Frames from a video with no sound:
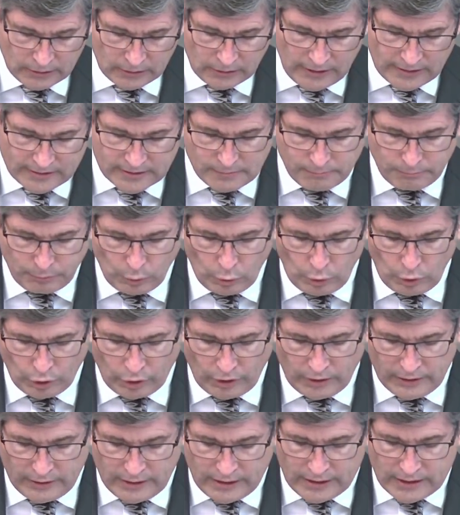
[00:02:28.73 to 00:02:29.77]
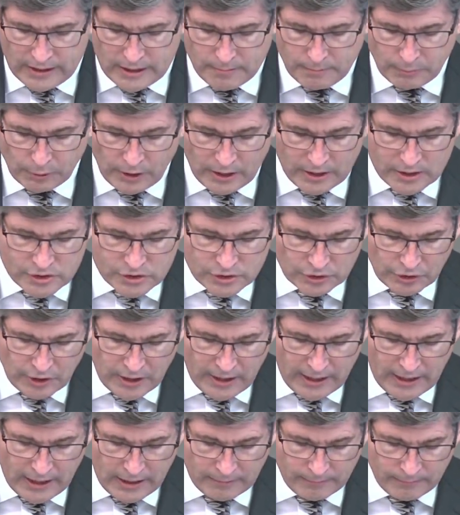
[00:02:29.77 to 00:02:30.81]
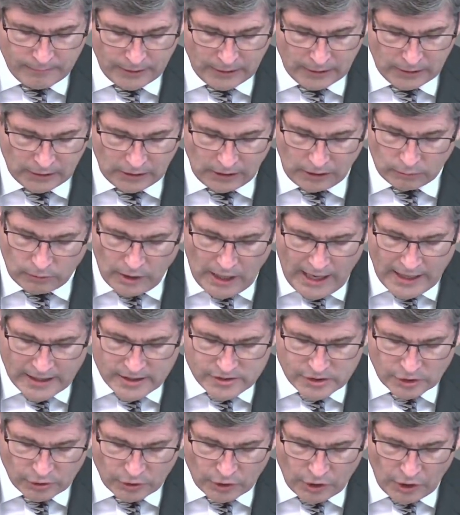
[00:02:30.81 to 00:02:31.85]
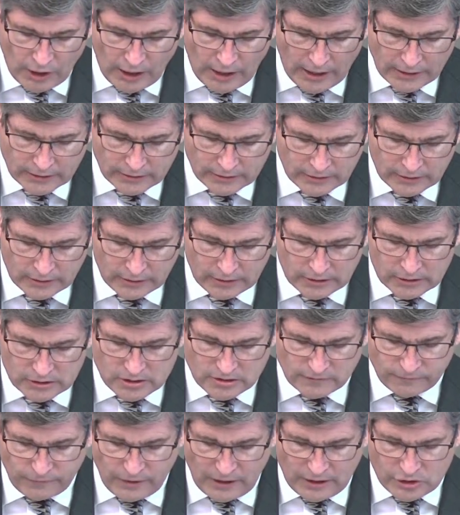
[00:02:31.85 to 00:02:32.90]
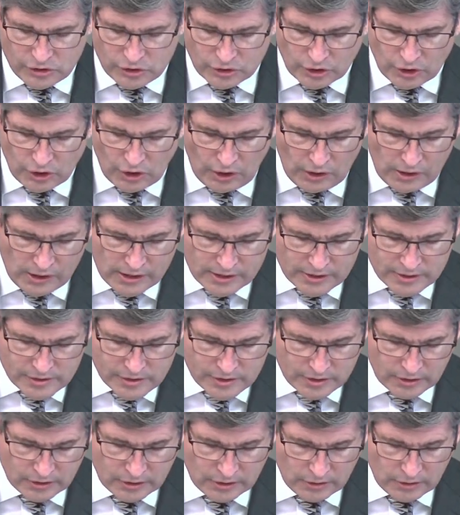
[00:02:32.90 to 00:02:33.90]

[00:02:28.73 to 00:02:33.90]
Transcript: Let the poor and needy praise your name. Arise, O God, defend your cause.